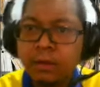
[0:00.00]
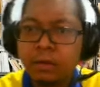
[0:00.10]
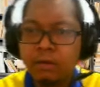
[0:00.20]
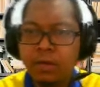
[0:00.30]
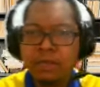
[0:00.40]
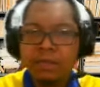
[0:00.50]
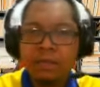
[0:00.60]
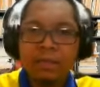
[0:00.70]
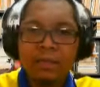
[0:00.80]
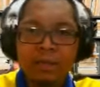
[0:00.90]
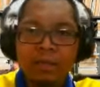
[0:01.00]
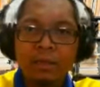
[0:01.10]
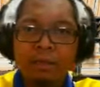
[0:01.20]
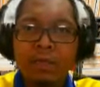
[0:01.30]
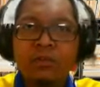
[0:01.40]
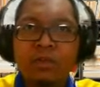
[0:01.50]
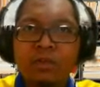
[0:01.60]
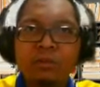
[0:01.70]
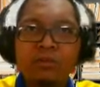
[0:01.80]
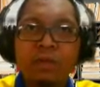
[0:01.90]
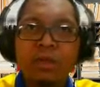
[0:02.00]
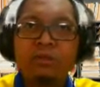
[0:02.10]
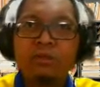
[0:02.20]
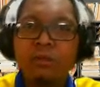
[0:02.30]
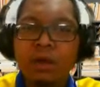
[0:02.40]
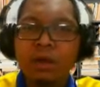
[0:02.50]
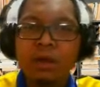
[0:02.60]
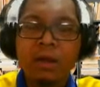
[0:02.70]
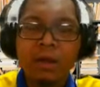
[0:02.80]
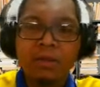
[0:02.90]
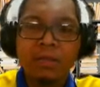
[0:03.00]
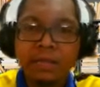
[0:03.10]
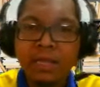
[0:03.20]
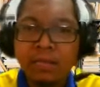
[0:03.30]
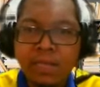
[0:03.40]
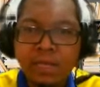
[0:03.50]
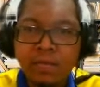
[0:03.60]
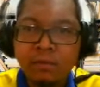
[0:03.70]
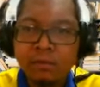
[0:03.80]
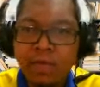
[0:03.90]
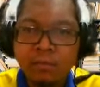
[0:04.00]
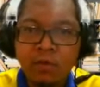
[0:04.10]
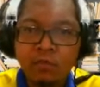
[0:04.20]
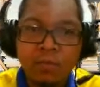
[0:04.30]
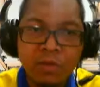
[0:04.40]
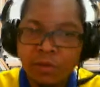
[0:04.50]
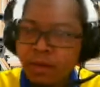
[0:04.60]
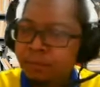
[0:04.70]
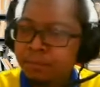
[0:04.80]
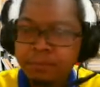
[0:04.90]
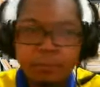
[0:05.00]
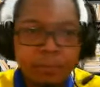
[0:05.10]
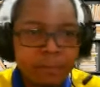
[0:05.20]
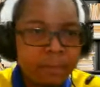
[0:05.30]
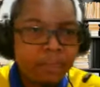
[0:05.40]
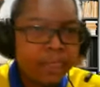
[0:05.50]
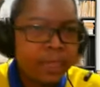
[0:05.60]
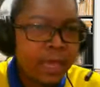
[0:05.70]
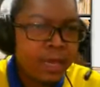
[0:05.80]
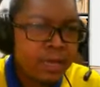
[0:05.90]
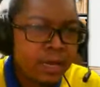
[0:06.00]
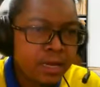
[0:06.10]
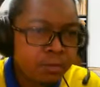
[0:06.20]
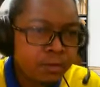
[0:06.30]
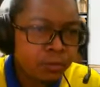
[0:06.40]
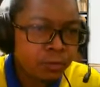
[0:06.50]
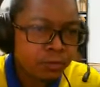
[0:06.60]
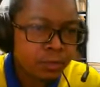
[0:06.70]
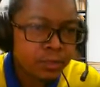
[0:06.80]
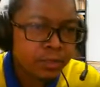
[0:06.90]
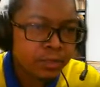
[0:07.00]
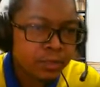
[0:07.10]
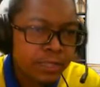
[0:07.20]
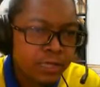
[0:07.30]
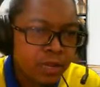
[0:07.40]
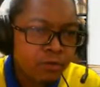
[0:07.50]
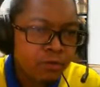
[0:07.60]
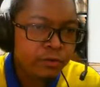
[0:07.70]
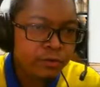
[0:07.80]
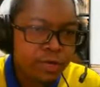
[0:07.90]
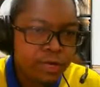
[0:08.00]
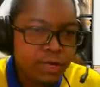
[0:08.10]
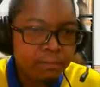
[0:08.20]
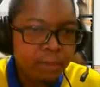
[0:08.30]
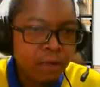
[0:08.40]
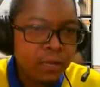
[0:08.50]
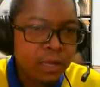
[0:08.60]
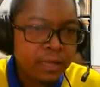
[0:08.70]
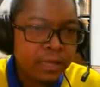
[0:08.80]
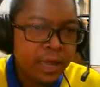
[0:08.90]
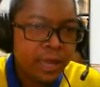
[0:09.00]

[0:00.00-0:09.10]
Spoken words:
All right. Make sure you try to understand the type of mirror. And then number 2, yesterday we also learned about the